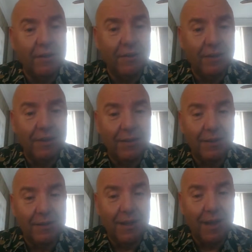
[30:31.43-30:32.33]

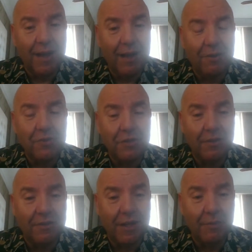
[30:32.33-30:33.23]
I
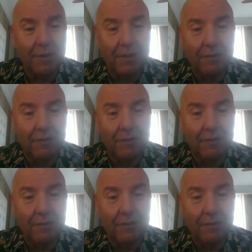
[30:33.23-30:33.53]
consider him a